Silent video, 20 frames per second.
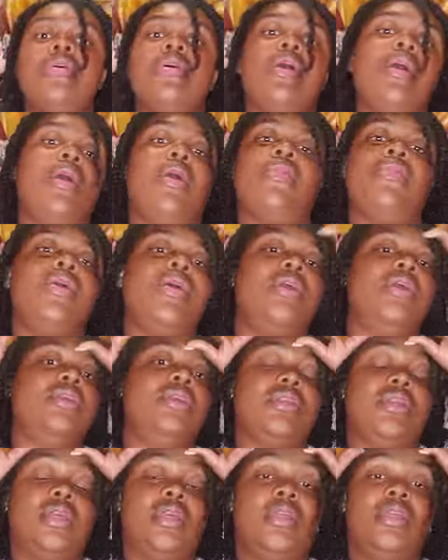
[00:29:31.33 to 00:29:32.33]
I think,
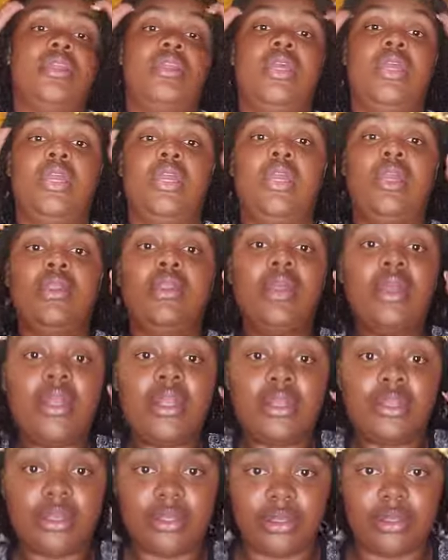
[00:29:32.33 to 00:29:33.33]
16
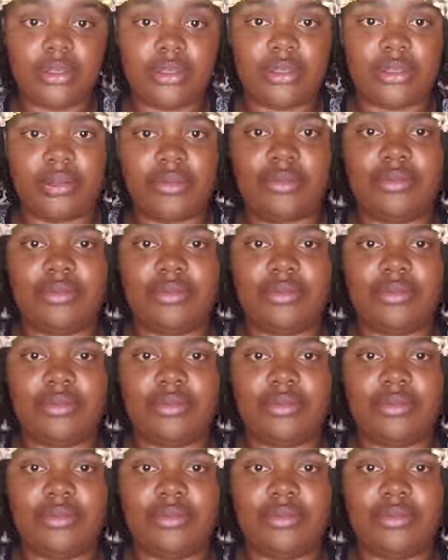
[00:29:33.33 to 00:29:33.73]
inches.